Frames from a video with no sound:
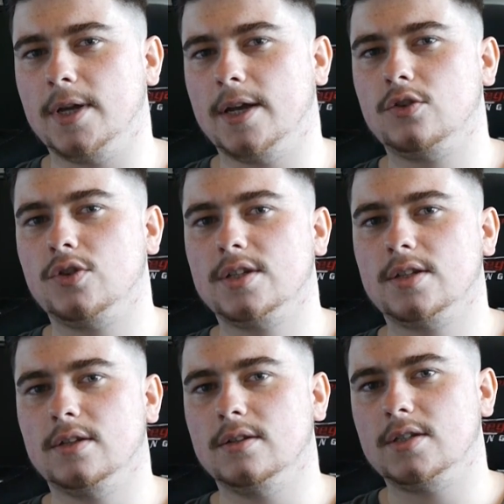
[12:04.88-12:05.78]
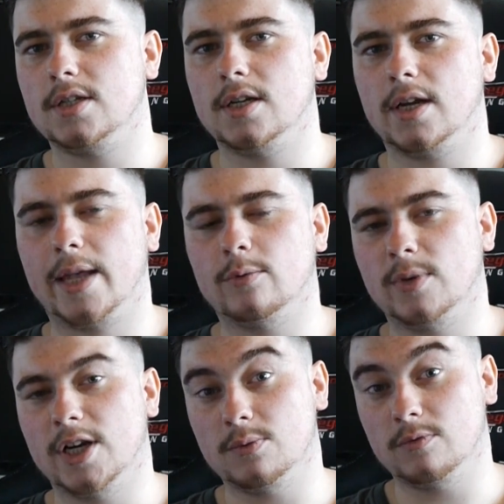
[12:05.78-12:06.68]
be interested in seeing a cable
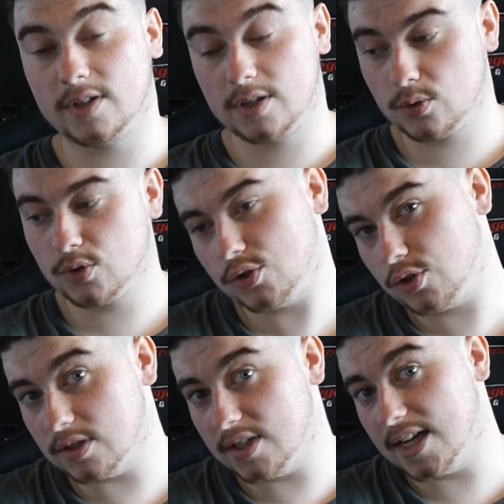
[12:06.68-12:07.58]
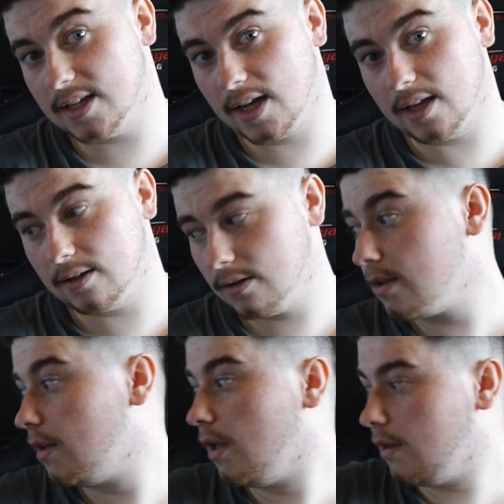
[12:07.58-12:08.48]
management video? So it's just dedicated
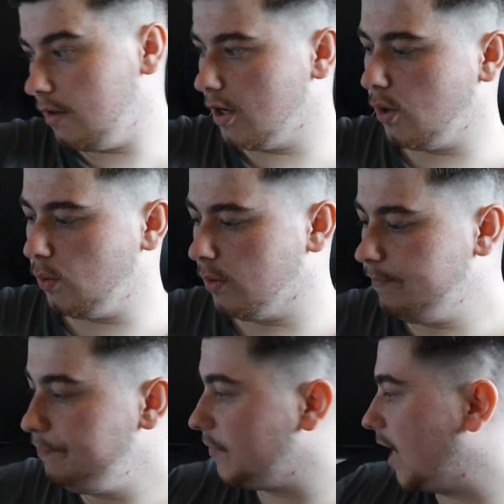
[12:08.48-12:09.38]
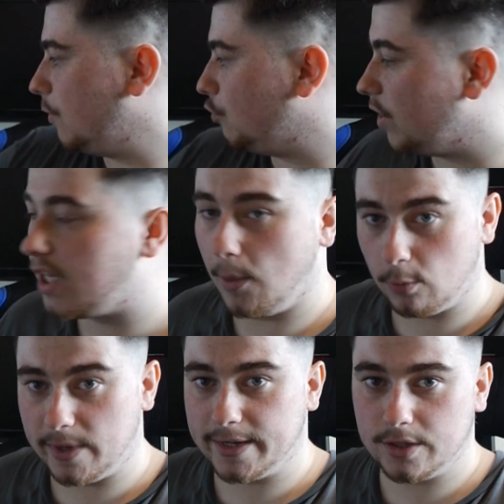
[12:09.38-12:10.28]
to how I would
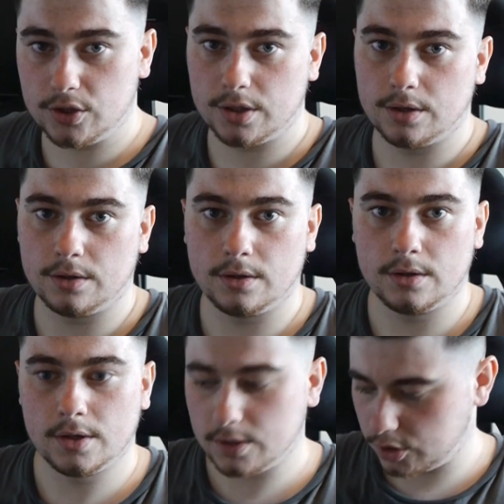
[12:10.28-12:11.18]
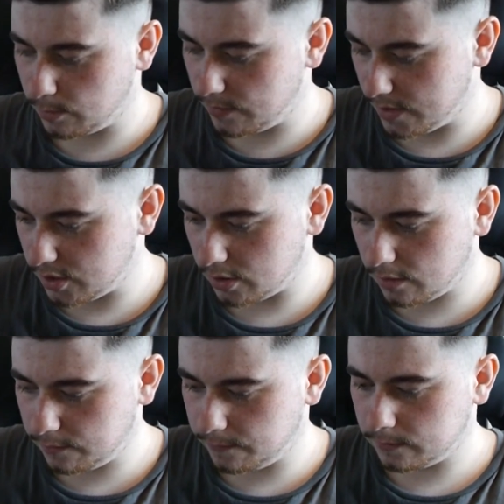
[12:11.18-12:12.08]
re-cable manage some of this
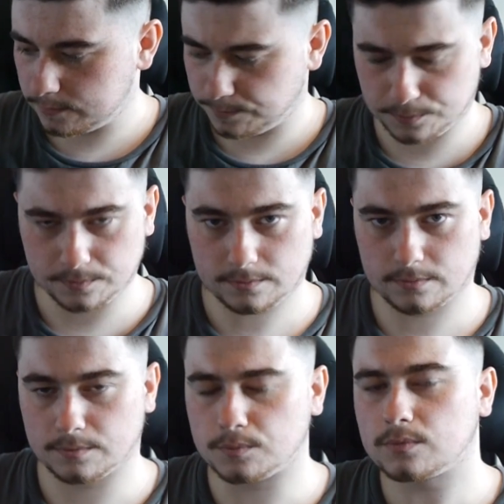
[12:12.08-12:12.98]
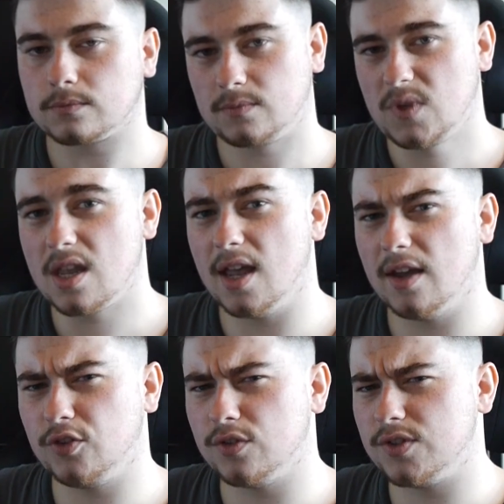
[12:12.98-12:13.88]
stuff.
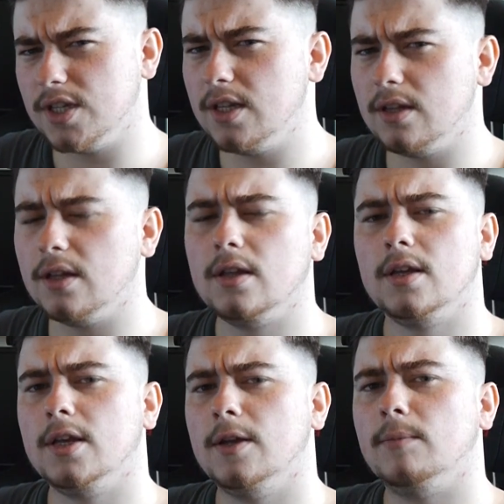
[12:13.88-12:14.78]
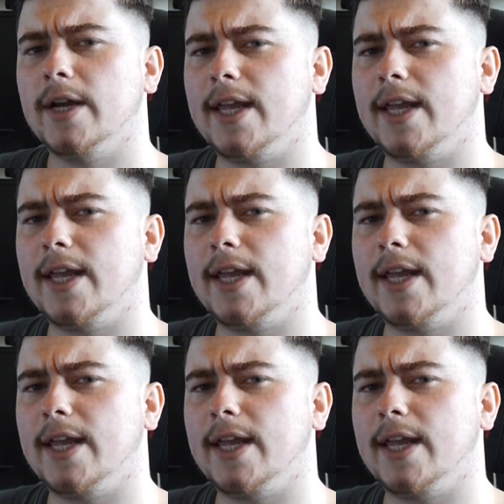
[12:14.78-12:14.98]
If you've seen my